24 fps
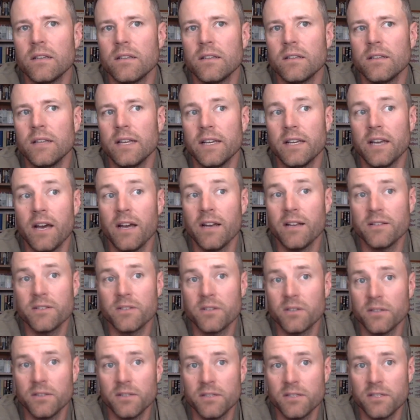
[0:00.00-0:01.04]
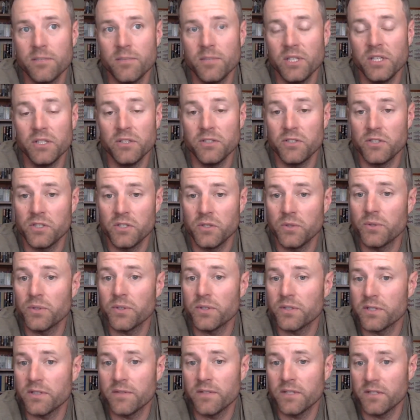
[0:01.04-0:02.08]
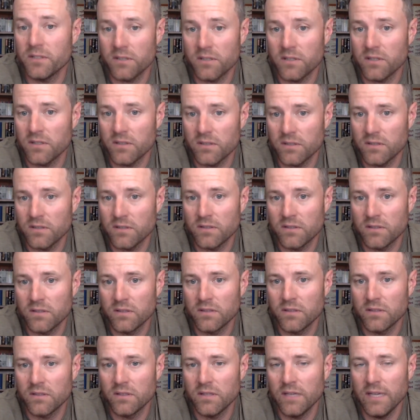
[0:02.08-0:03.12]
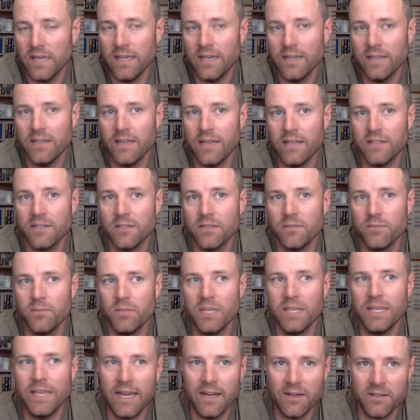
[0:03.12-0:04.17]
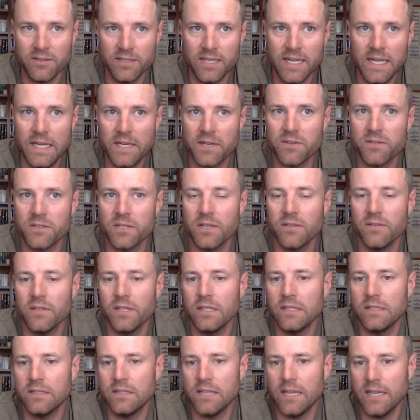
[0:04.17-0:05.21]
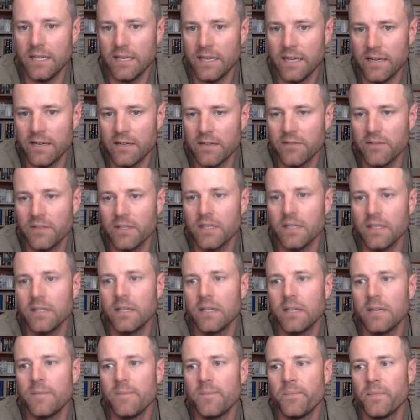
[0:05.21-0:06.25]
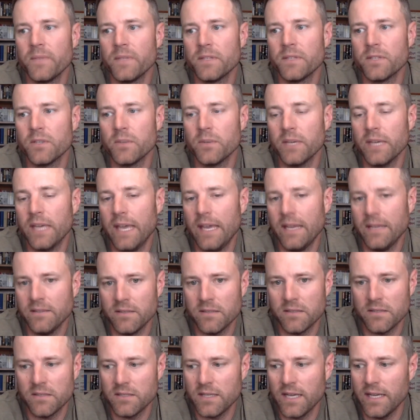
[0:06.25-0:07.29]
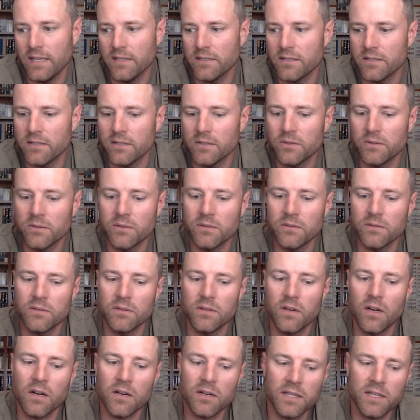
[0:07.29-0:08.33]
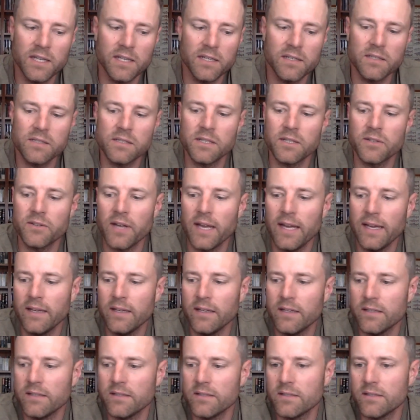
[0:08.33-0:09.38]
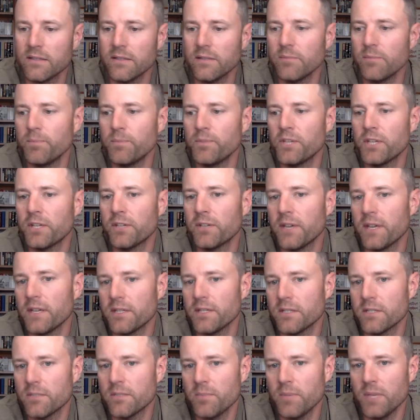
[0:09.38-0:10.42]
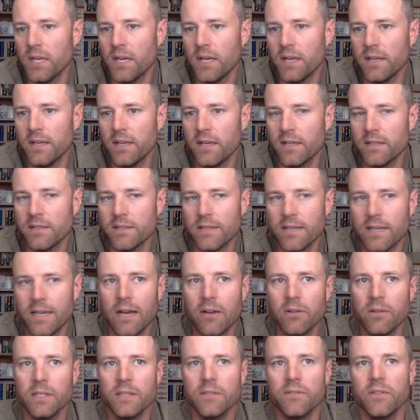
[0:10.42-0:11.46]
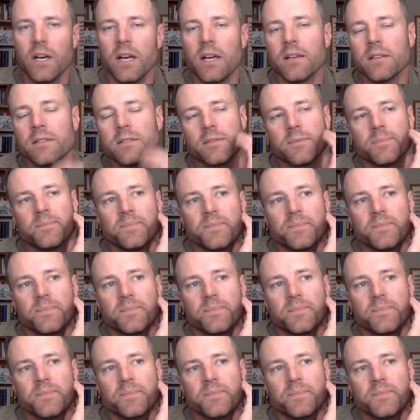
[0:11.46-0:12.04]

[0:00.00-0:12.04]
God has called us to be good stewards of this earth and to be caretakers of it and take care of it so it can sustain. So our kids and grandkids and generations beyond us that outlive us